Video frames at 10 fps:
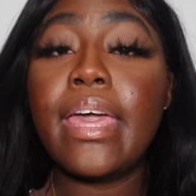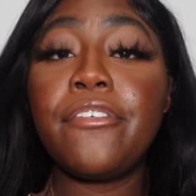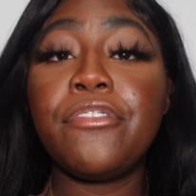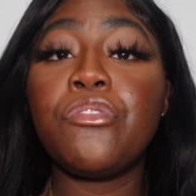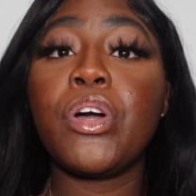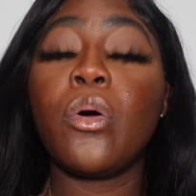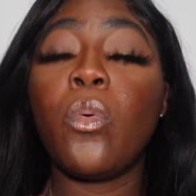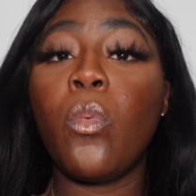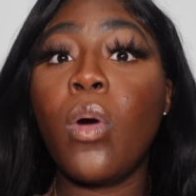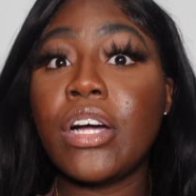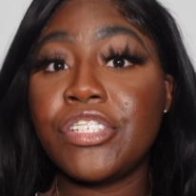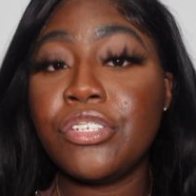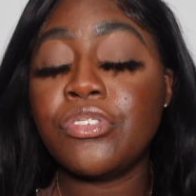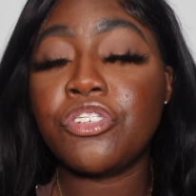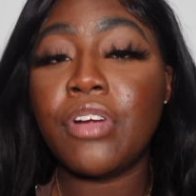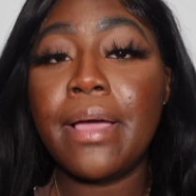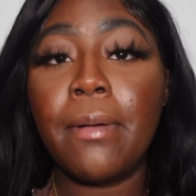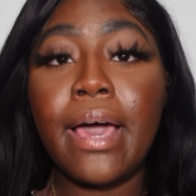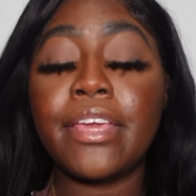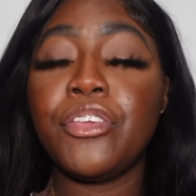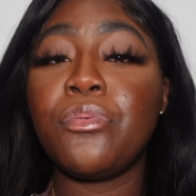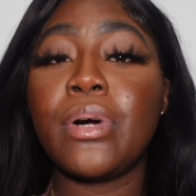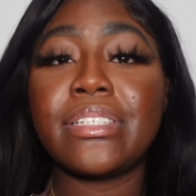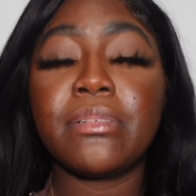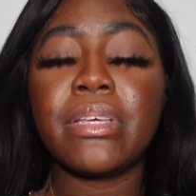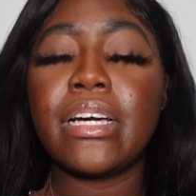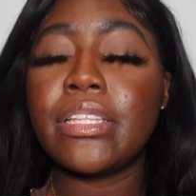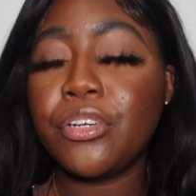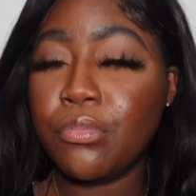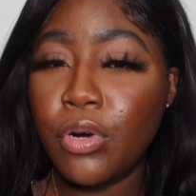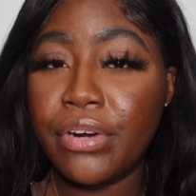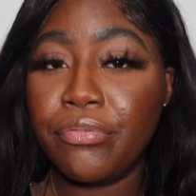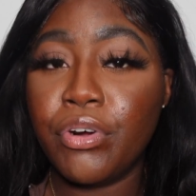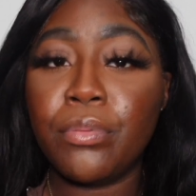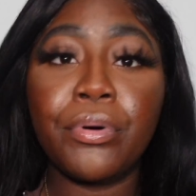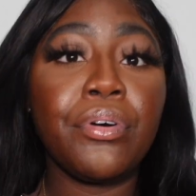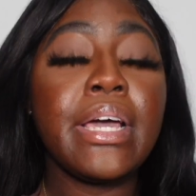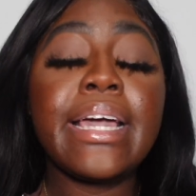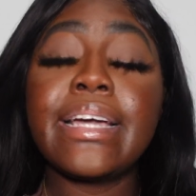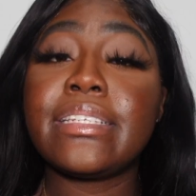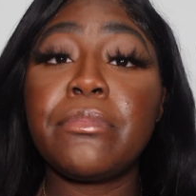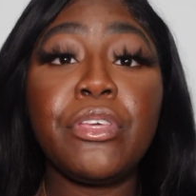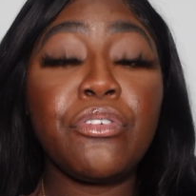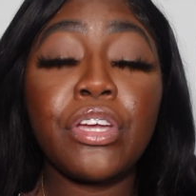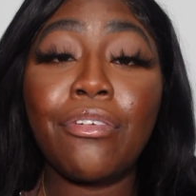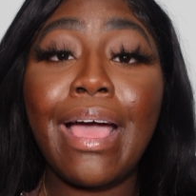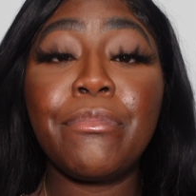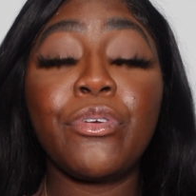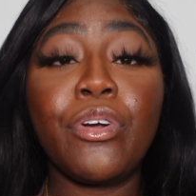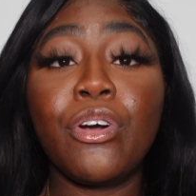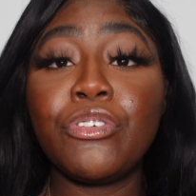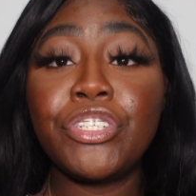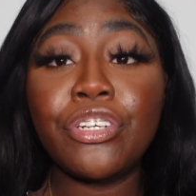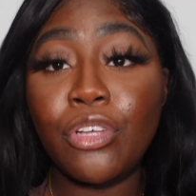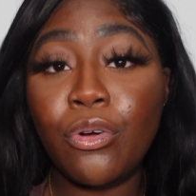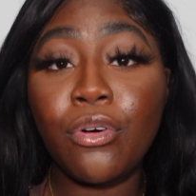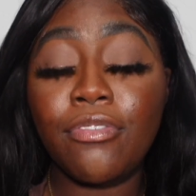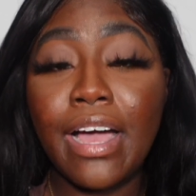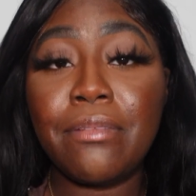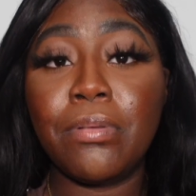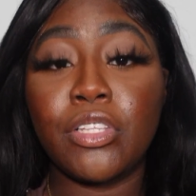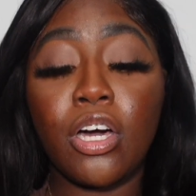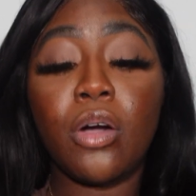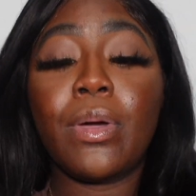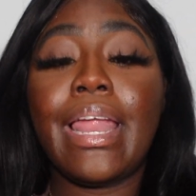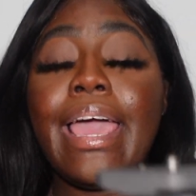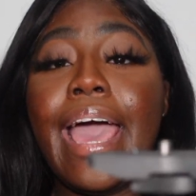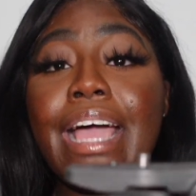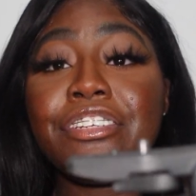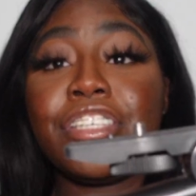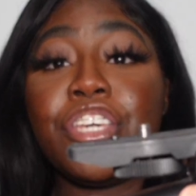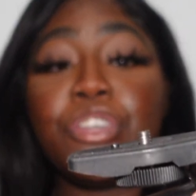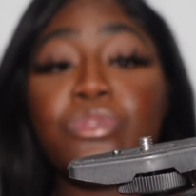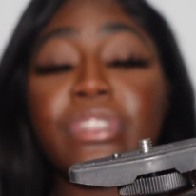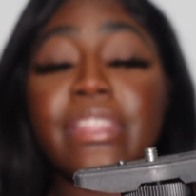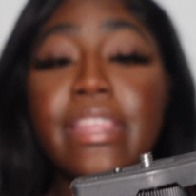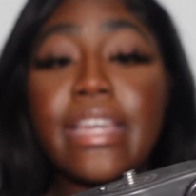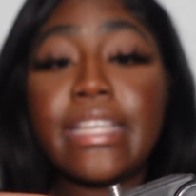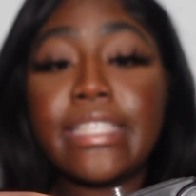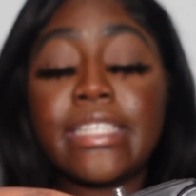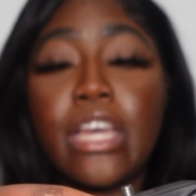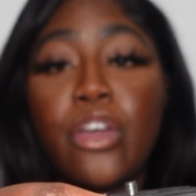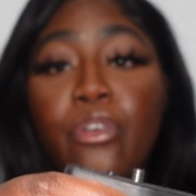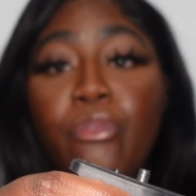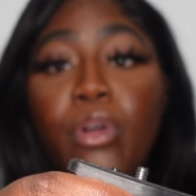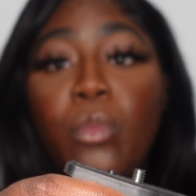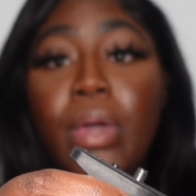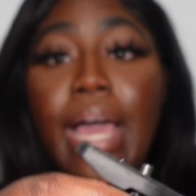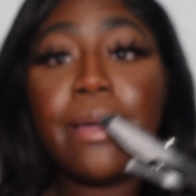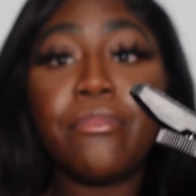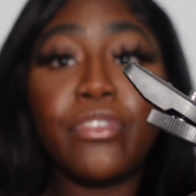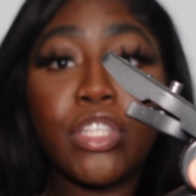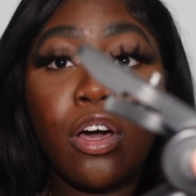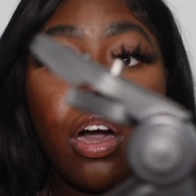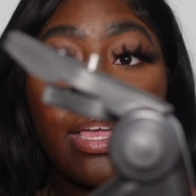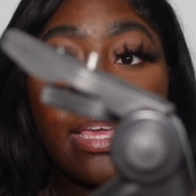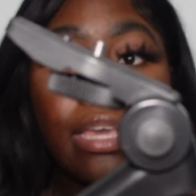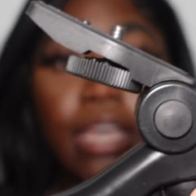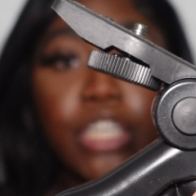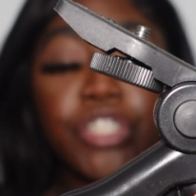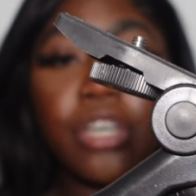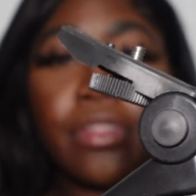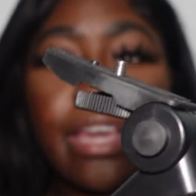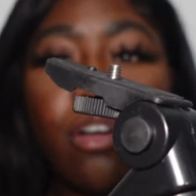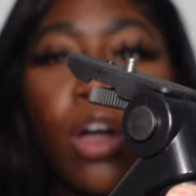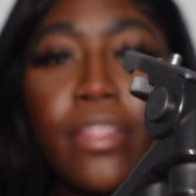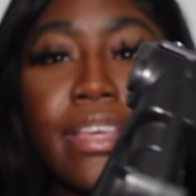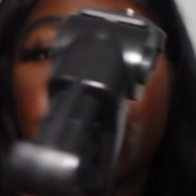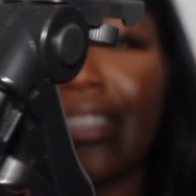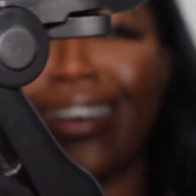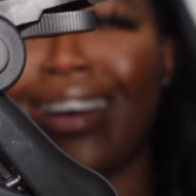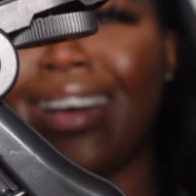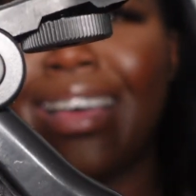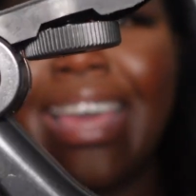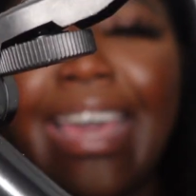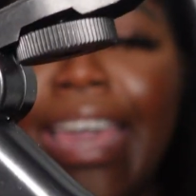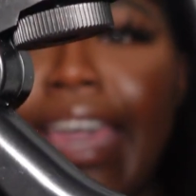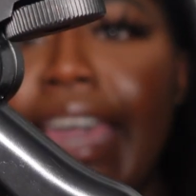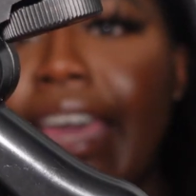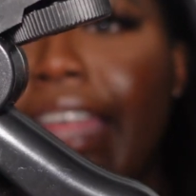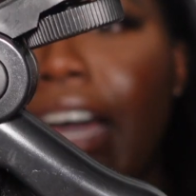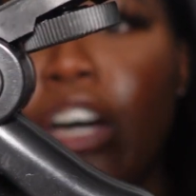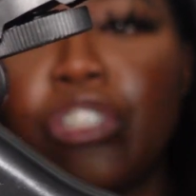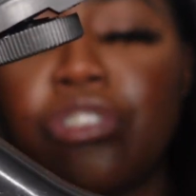If you don't want to use a tripod and you want something a little more affordable and something you can grab, you can go to your local Five Below, and I actually use this for when I'm vlogging. So they call this a handheld